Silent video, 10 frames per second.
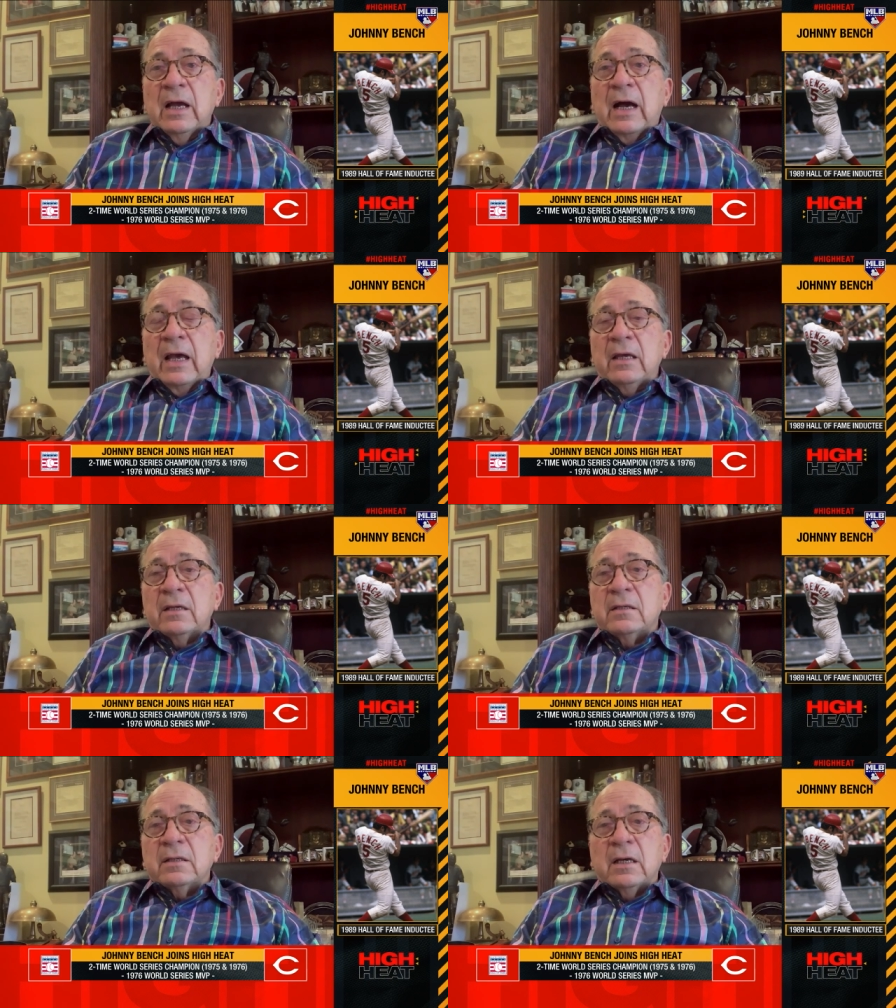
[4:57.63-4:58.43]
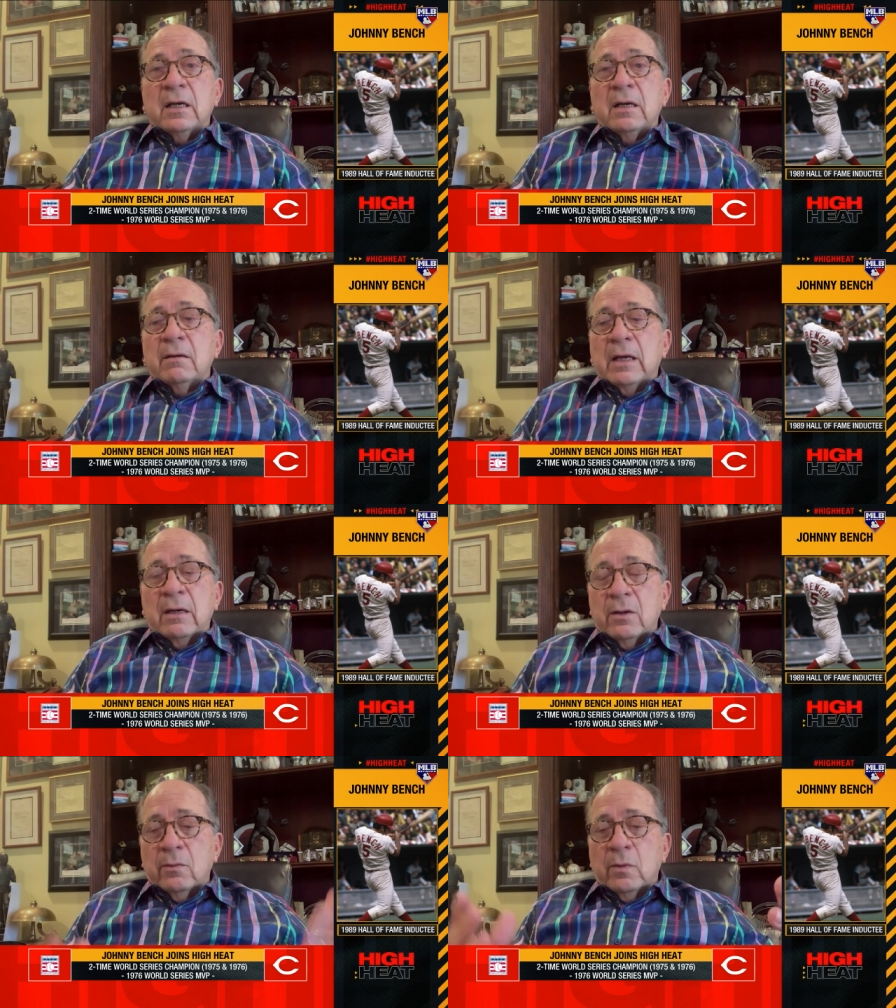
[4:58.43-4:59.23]
I hit, uh, I
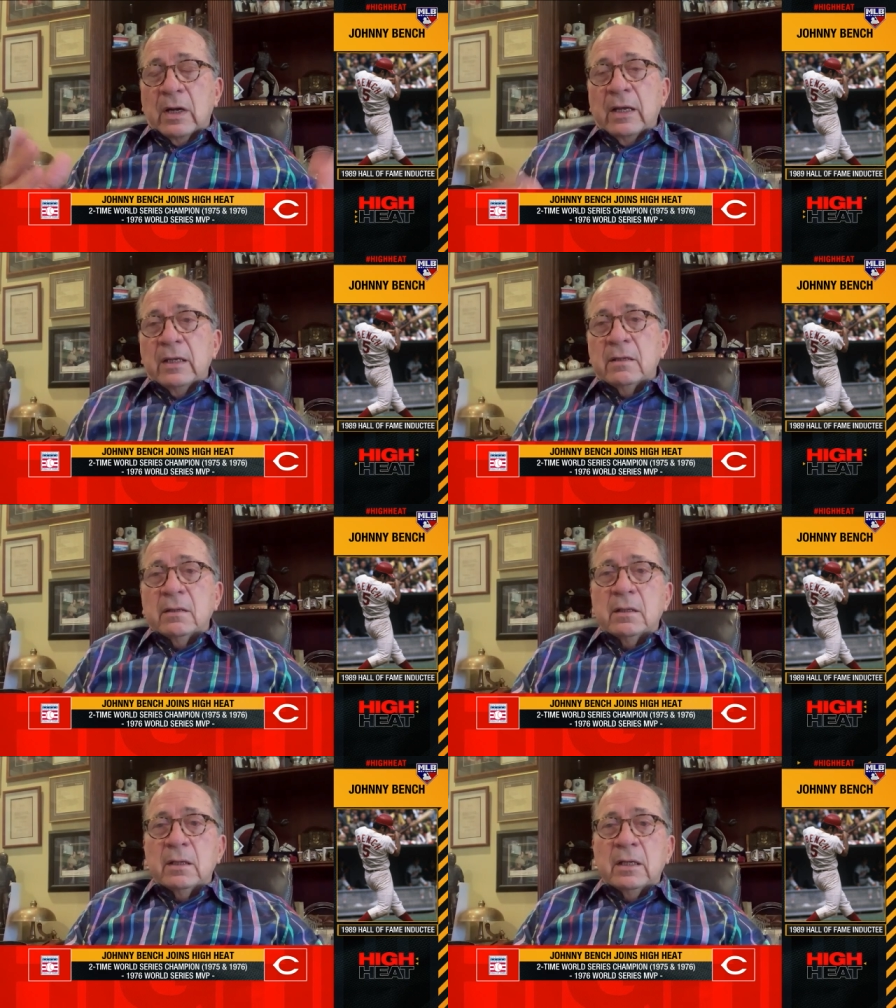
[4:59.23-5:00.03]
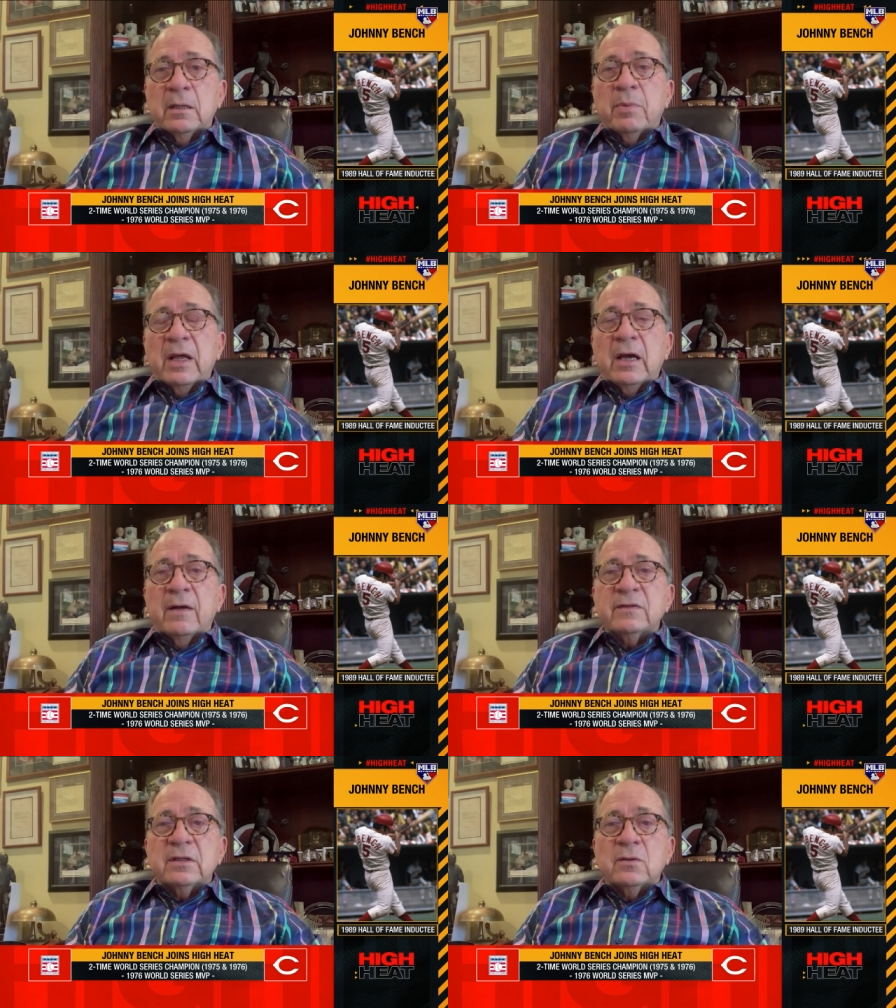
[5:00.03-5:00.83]
don't know what I hit in the, in the
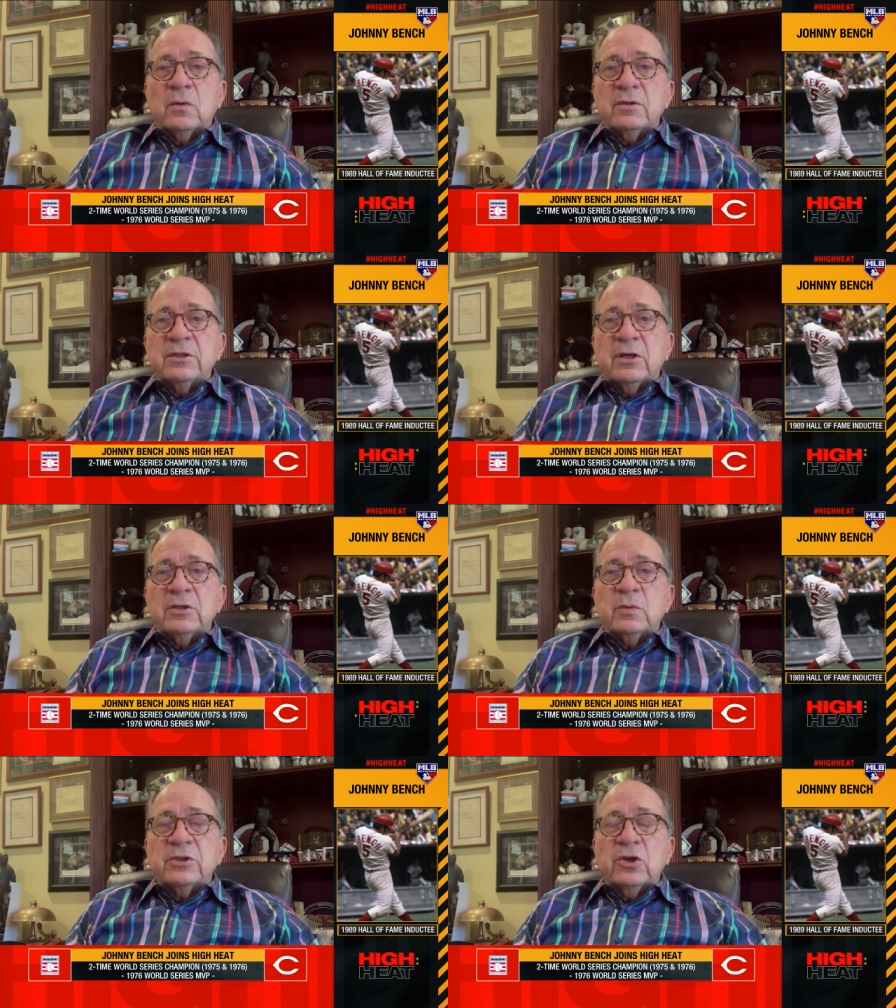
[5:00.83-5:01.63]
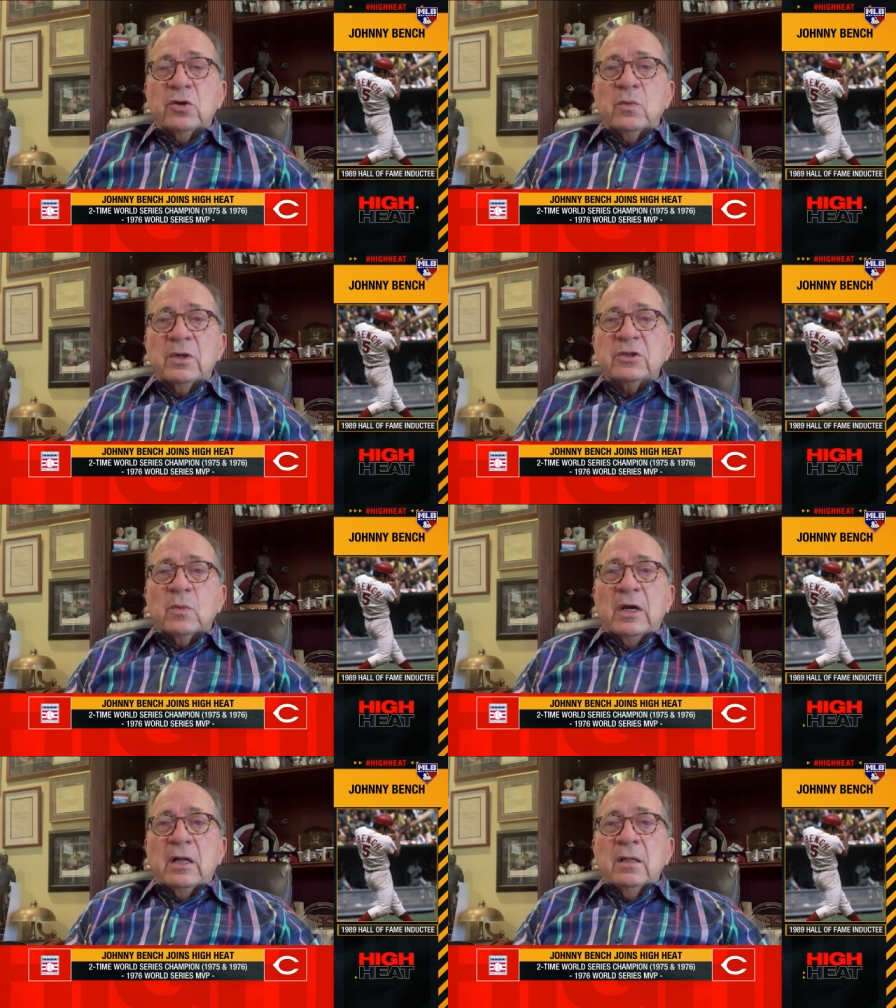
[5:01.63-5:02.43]
playoffs, and the World Series was a good one as
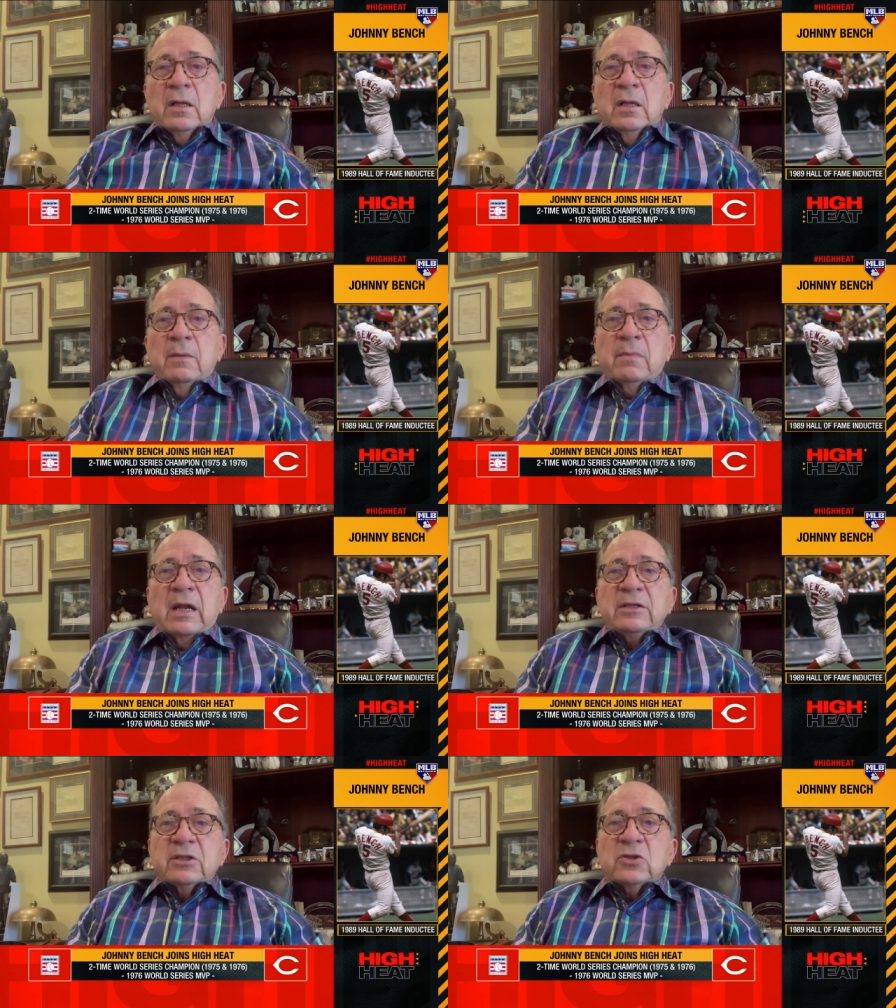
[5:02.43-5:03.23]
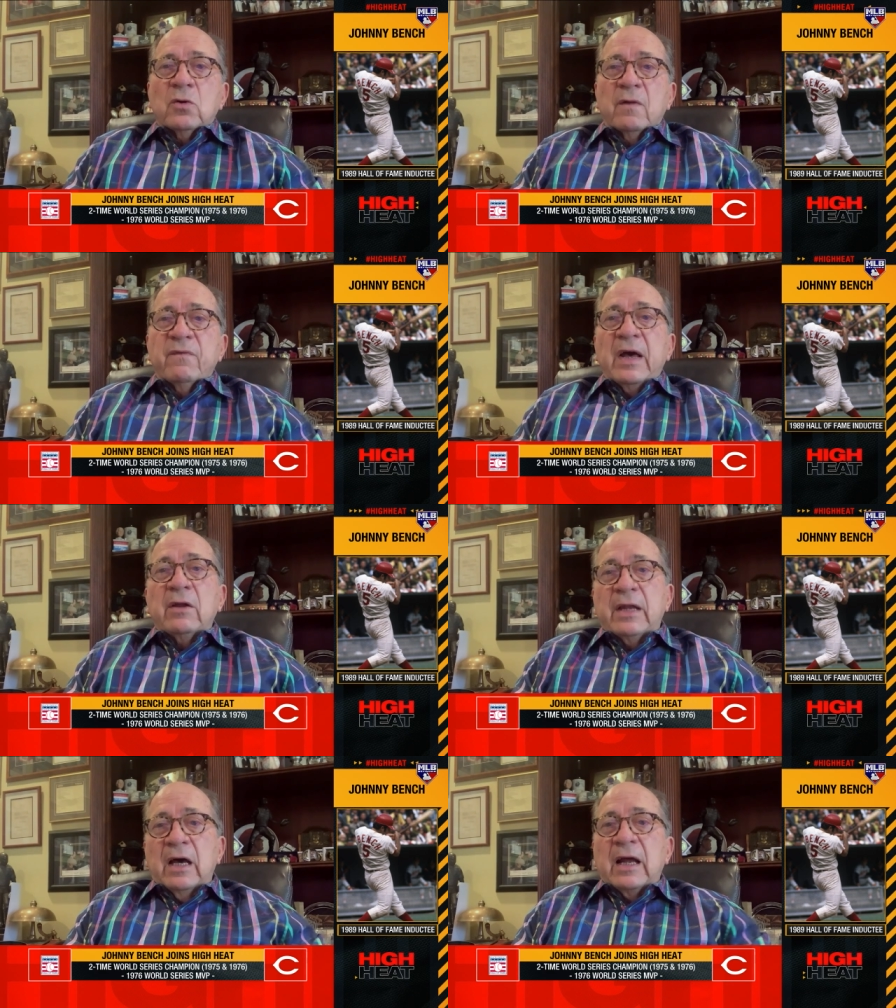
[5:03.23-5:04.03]
well. But I just sort of
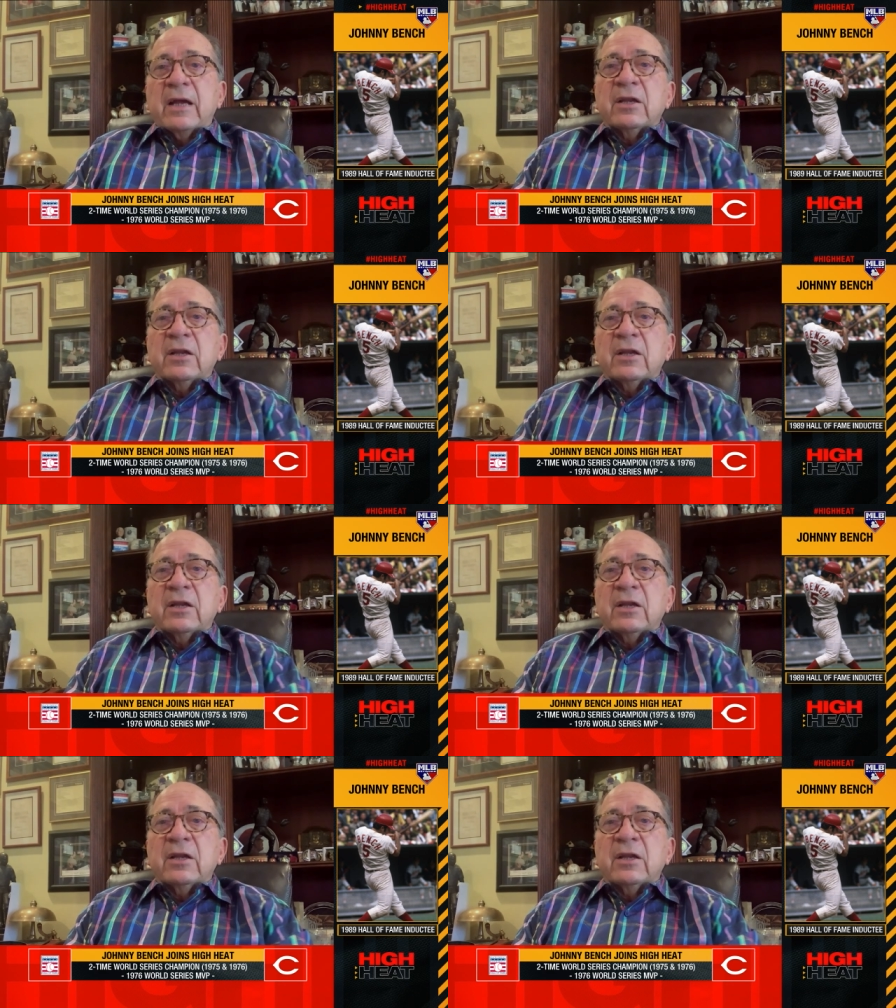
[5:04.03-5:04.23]
found out I